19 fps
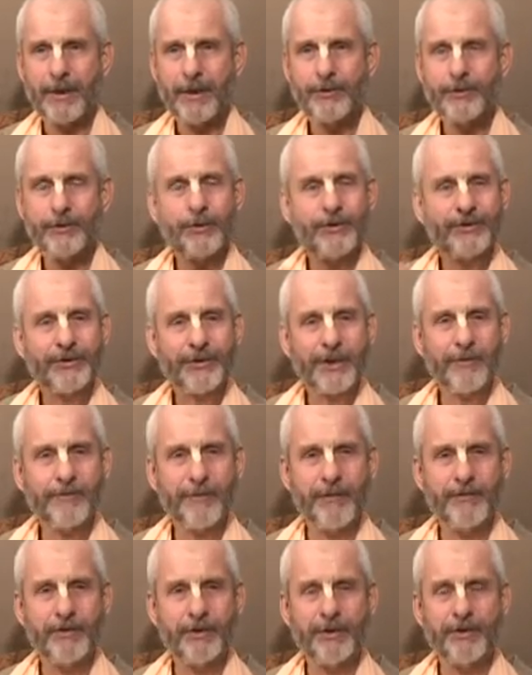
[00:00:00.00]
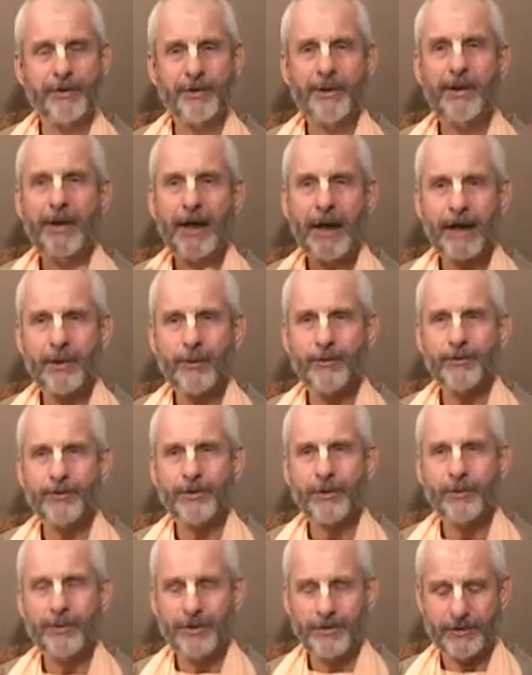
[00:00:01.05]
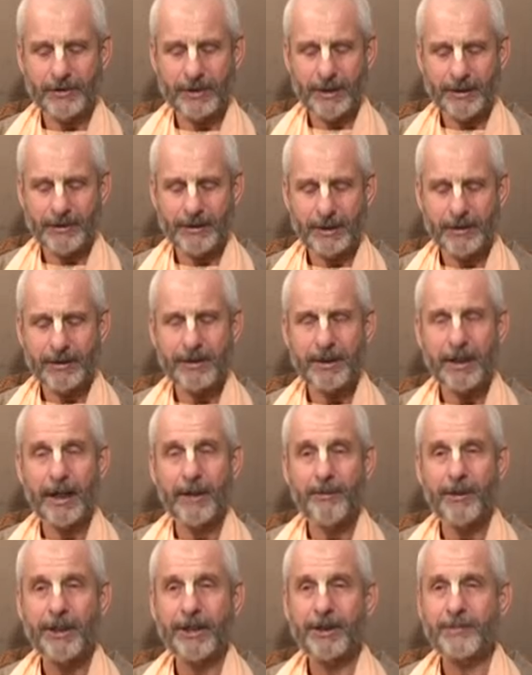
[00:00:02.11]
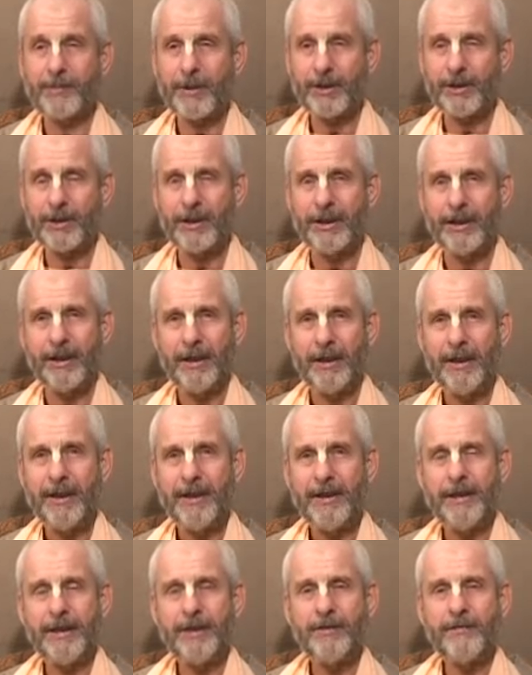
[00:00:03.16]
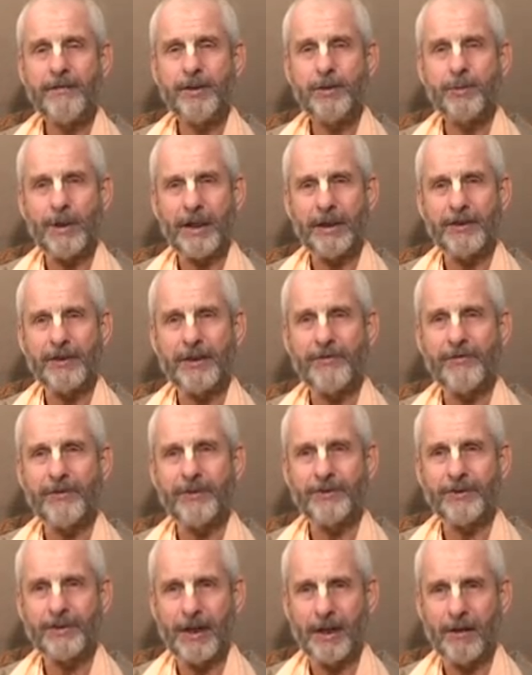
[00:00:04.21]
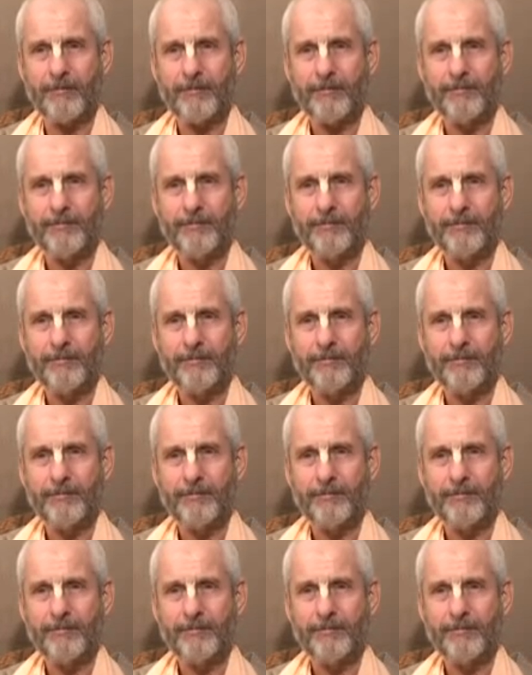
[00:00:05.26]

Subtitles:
So it's self-evident, and also it's undeniable, especially the individuality of the self.